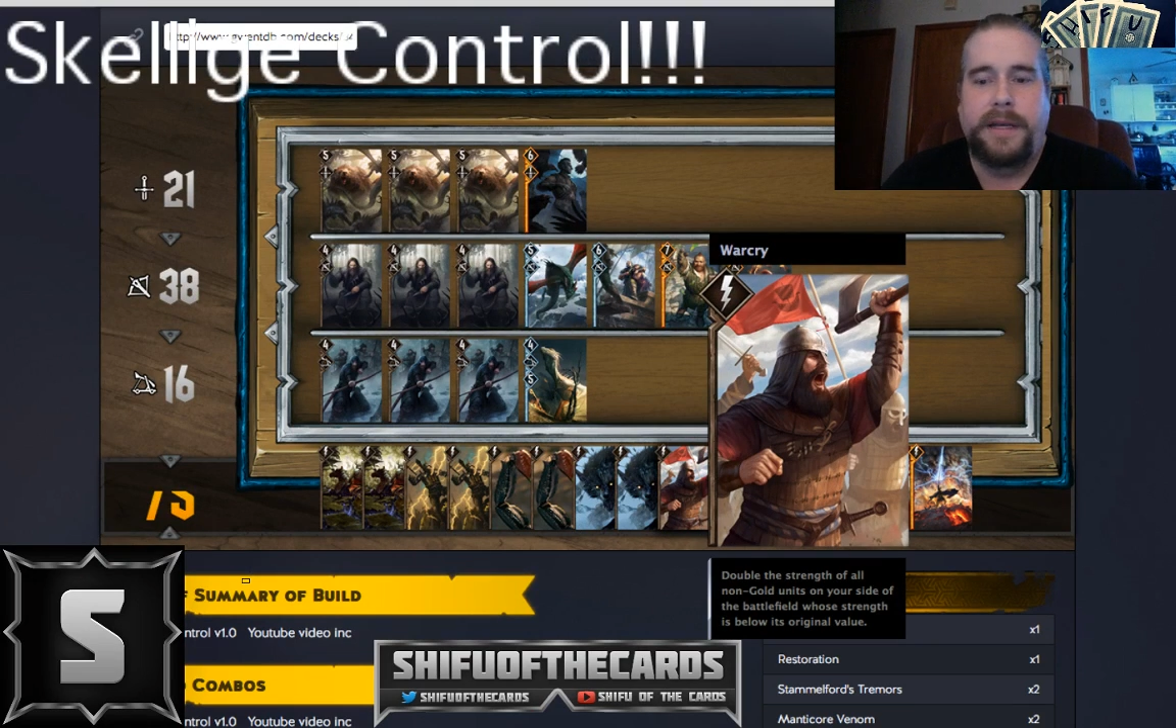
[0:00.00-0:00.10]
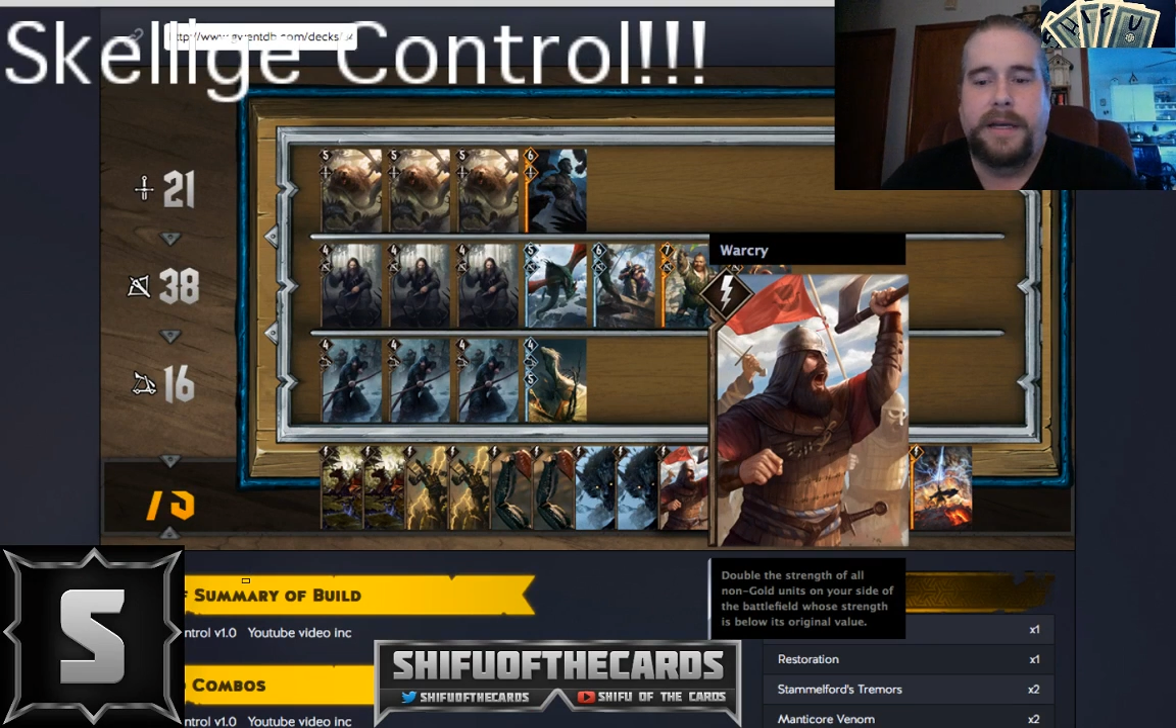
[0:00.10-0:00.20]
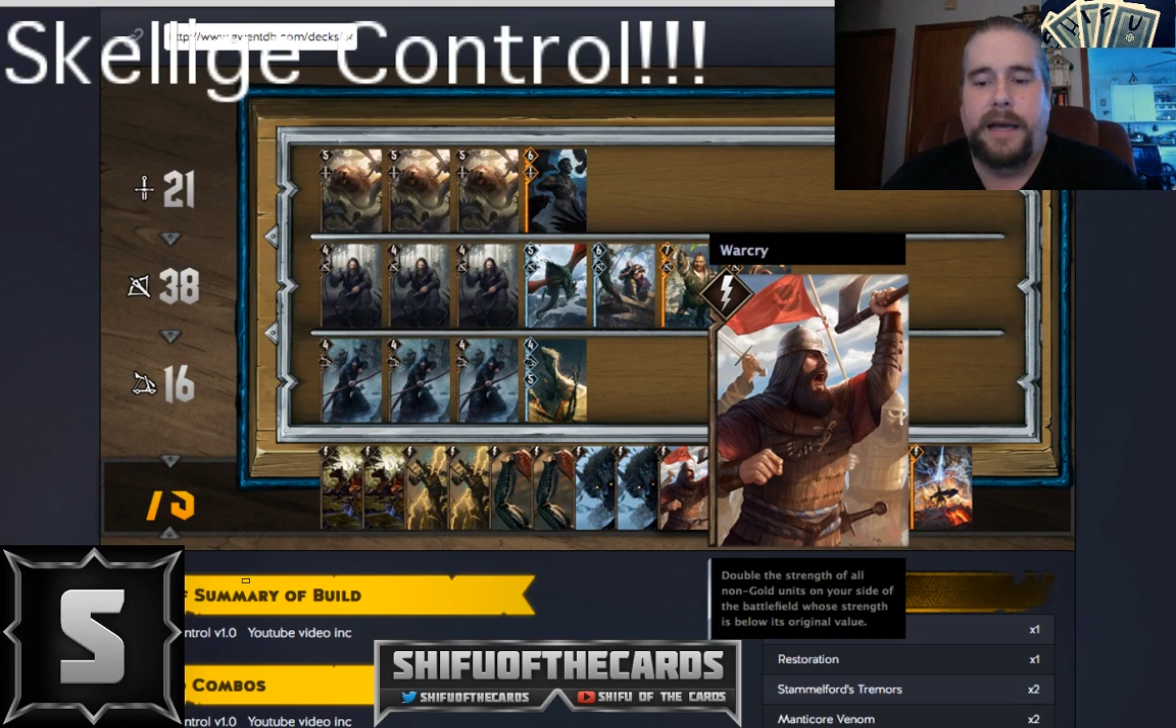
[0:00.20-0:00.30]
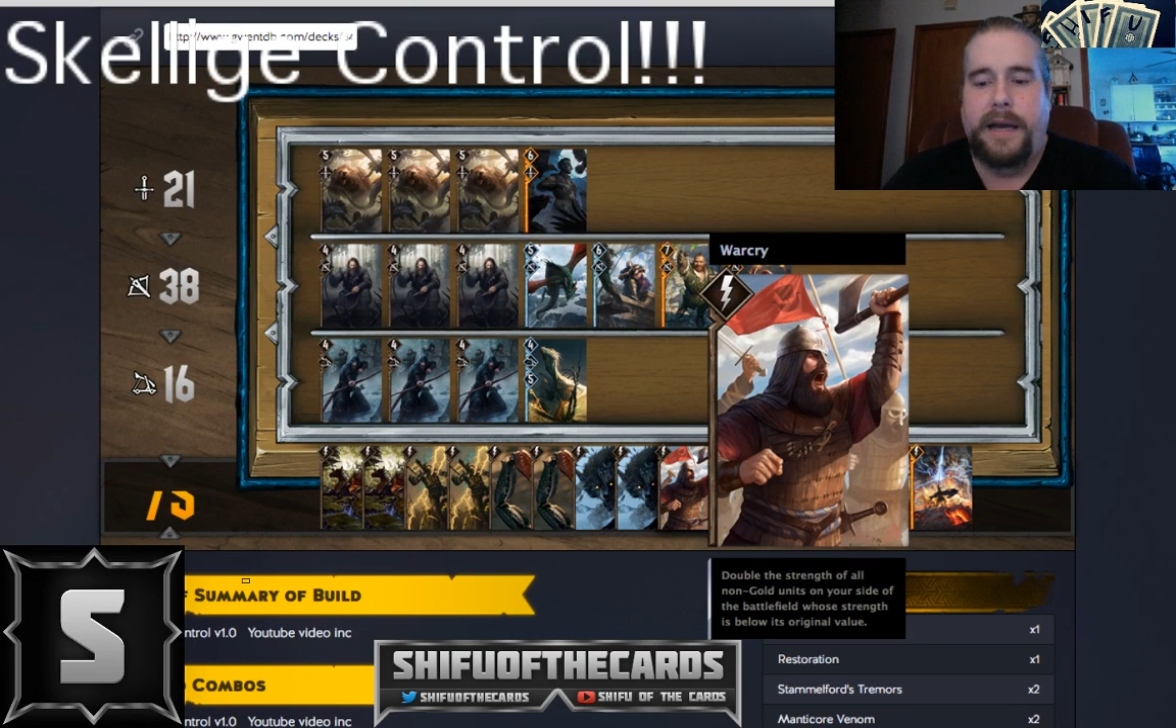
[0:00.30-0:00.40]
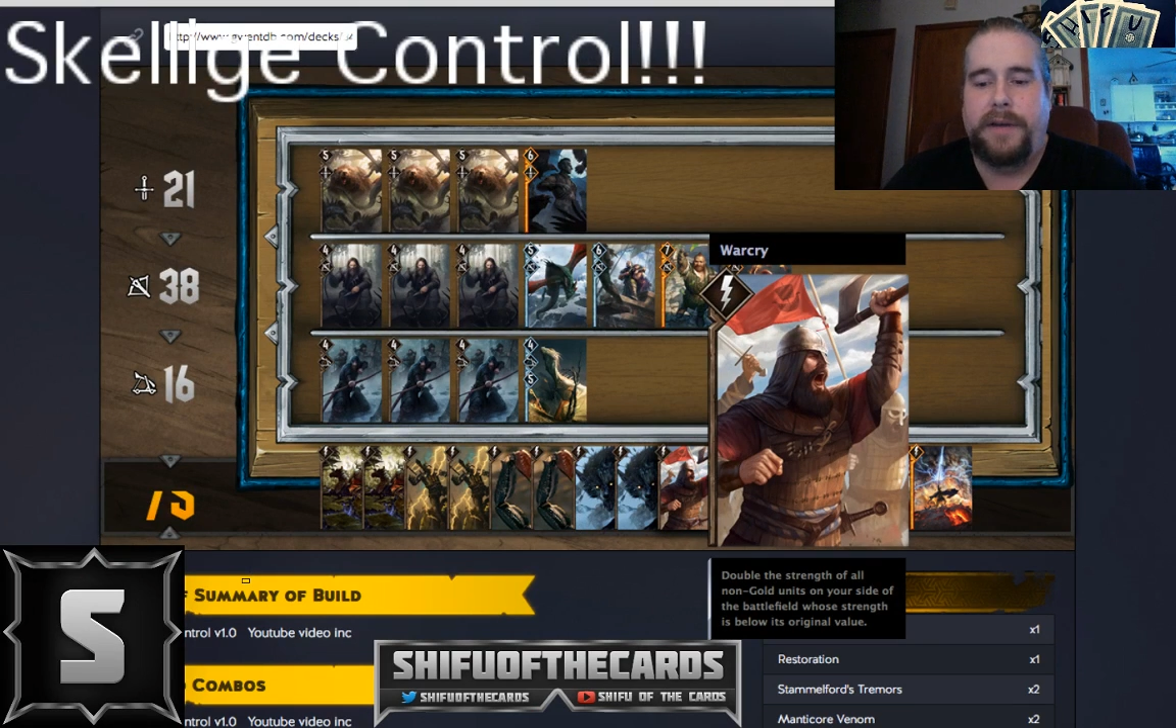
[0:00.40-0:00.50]

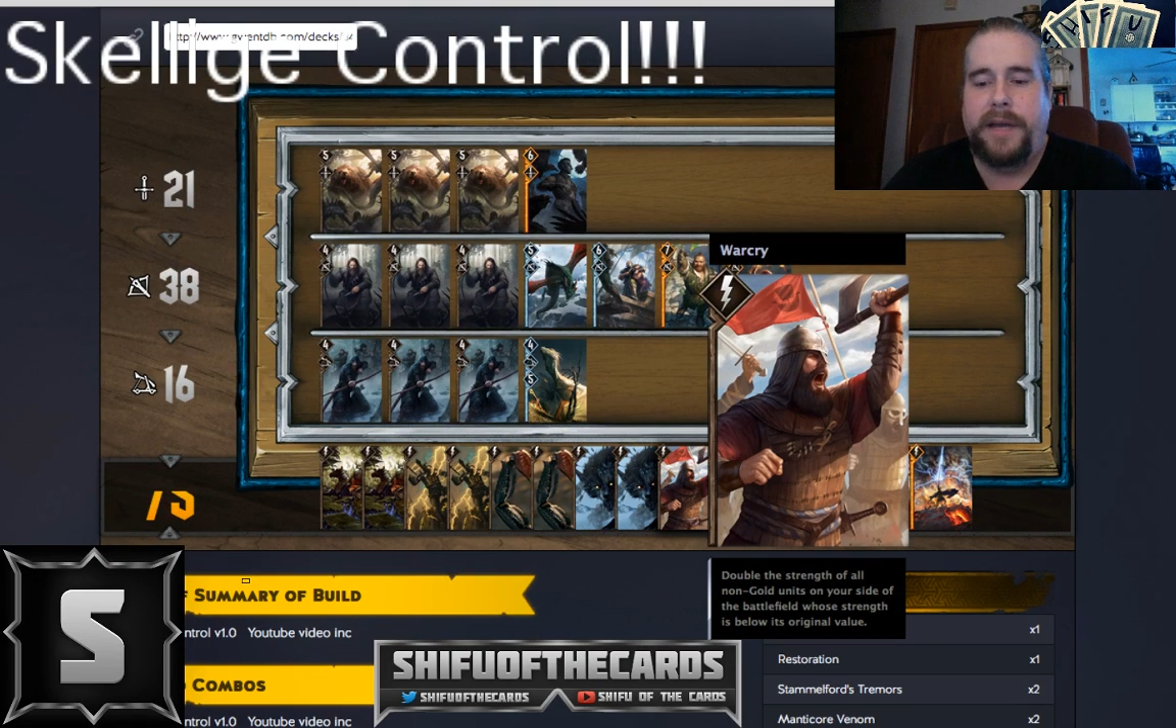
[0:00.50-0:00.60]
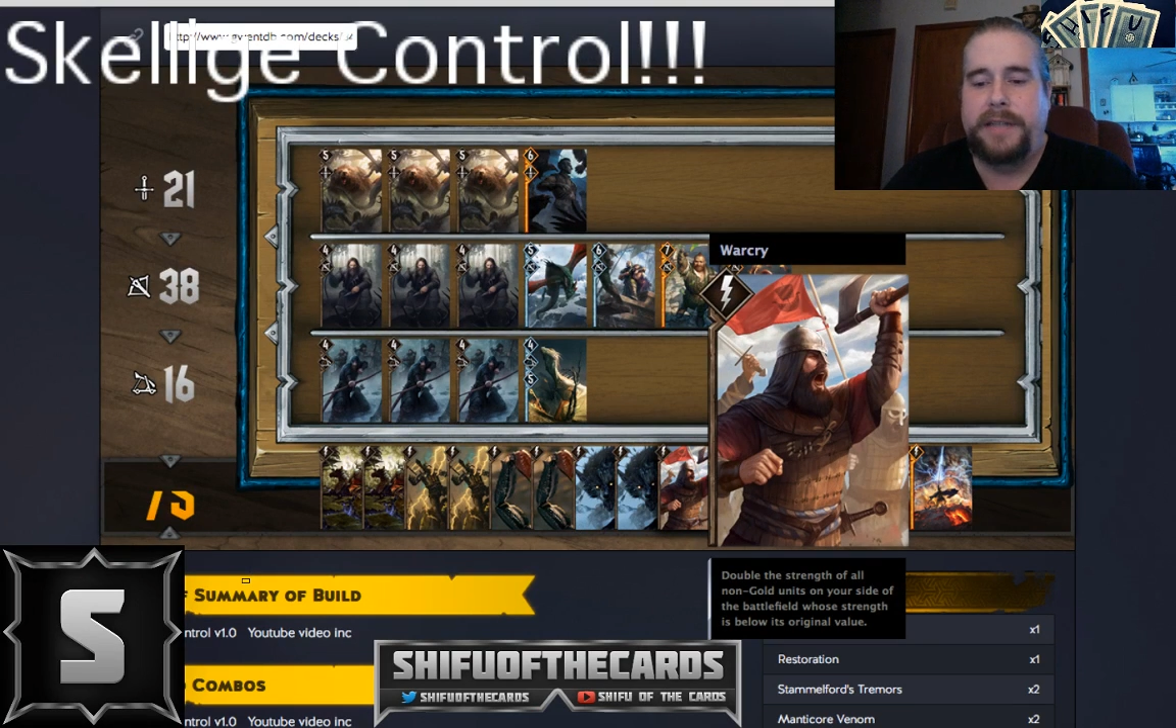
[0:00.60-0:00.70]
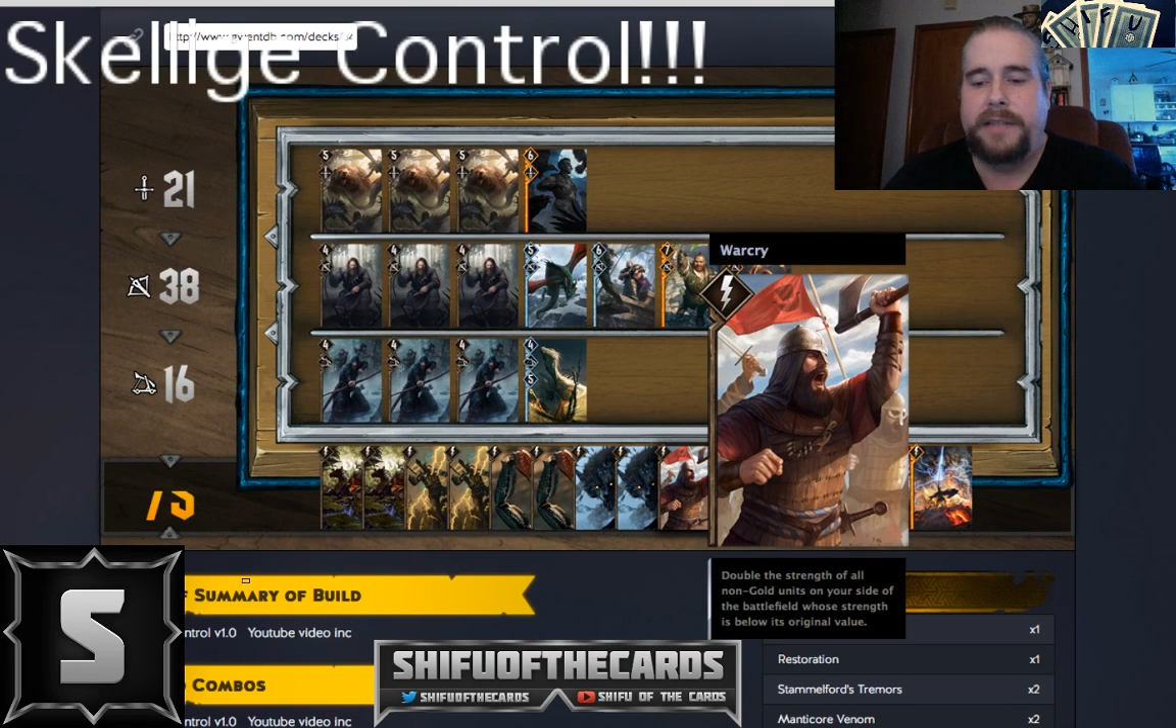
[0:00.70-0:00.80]
And I'll get into